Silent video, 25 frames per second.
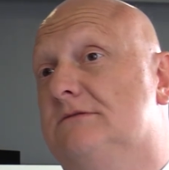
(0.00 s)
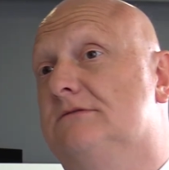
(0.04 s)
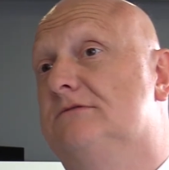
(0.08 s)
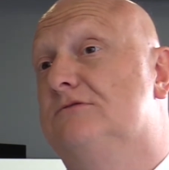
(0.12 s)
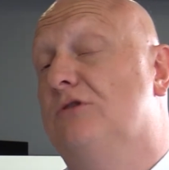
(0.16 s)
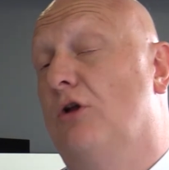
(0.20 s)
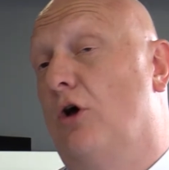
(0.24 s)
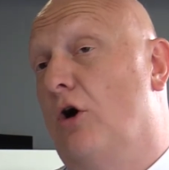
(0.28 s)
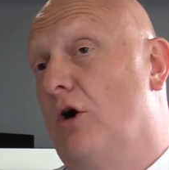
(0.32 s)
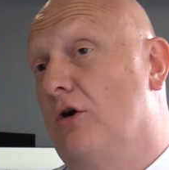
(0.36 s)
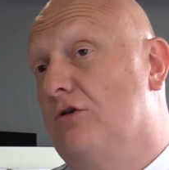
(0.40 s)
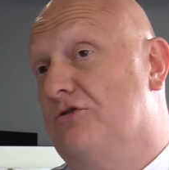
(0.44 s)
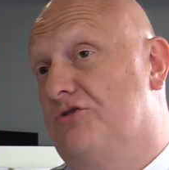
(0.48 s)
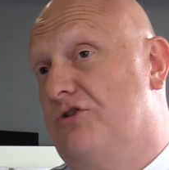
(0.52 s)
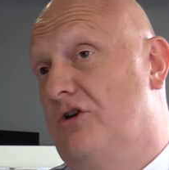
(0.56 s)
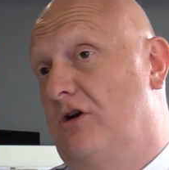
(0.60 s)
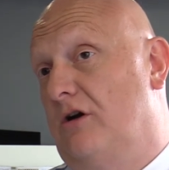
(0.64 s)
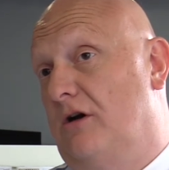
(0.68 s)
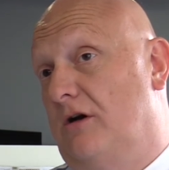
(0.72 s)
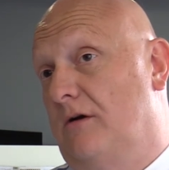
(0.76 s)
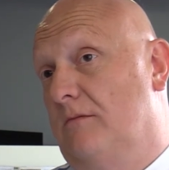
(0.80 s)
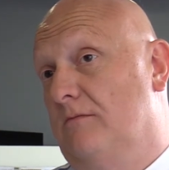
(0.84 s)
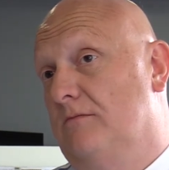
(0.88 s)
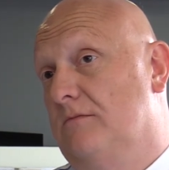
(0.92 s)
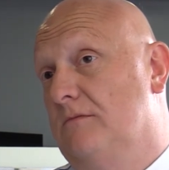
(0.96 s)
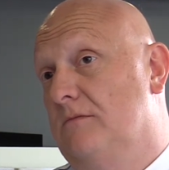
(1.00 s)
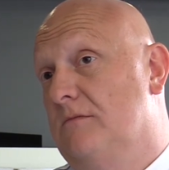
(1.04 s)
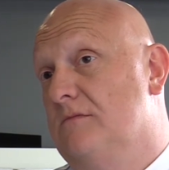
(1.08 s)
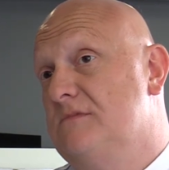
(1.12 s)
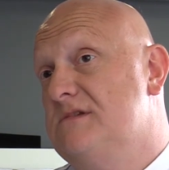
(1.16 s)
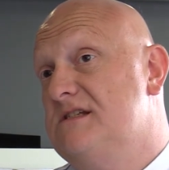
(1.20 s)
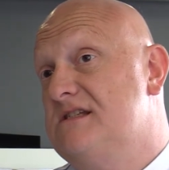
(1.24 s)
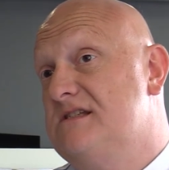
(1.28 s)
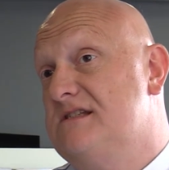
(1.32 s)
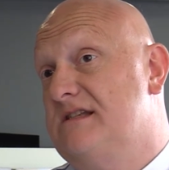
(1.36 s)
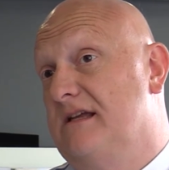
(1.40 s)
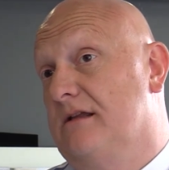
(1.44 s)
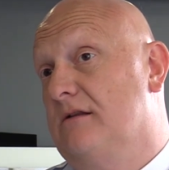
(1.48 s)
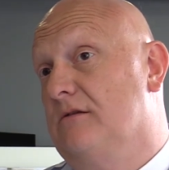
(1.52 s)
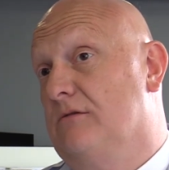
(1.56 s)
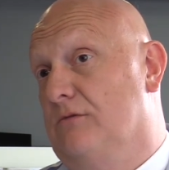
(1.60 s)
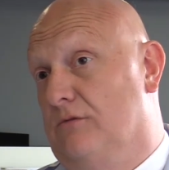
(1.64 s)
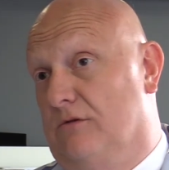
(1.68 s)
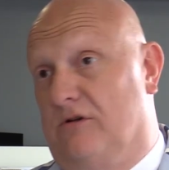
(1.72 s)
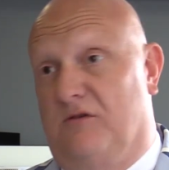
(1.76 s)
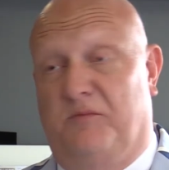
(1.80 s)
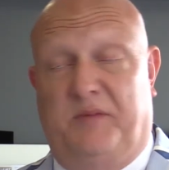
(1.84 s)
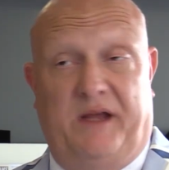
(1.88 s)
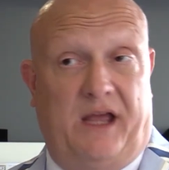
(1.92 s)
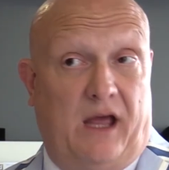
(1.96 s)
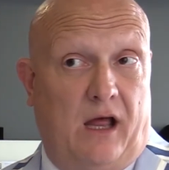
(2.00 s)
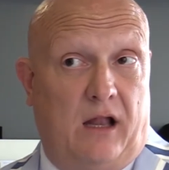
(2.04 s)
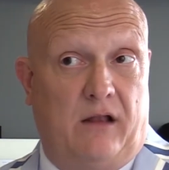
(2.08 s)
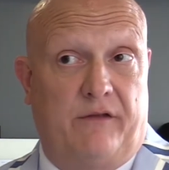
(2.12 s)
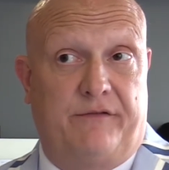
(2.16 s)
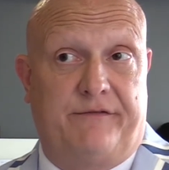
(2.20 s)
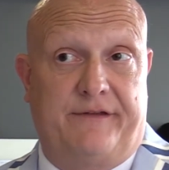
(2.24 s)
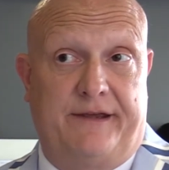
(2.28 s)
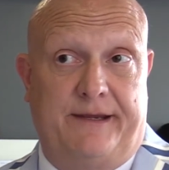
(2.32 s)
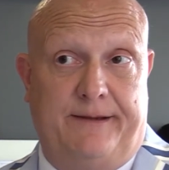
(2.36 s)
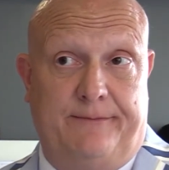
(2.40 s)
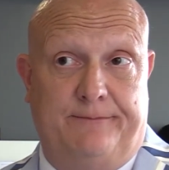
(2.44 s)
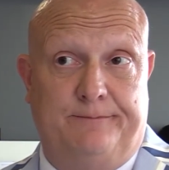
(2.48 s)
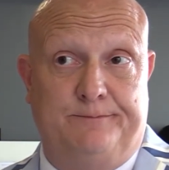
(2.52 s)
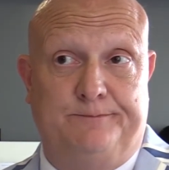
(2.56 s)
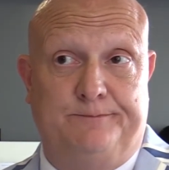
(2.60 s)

long term still going to be healthy.